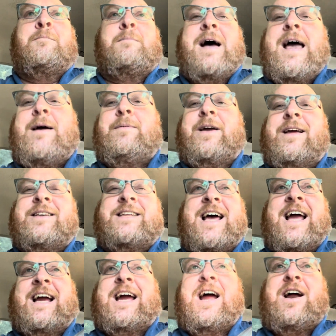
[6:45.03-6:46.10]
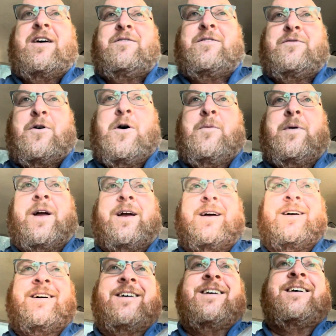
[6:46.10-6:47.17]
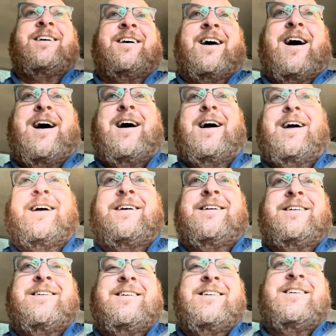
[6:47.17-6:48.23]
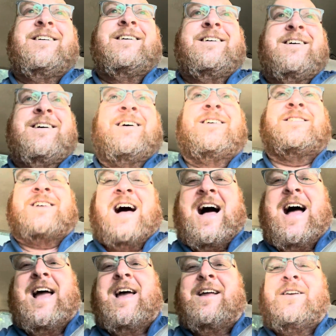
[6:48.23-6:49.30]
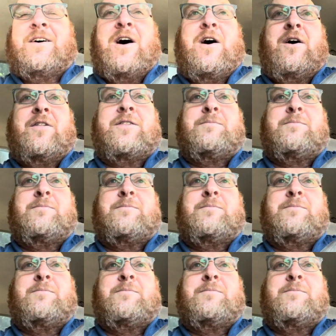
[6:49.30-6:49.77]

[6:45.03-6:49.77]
Baby, take care of it for me. All right. So I handle all the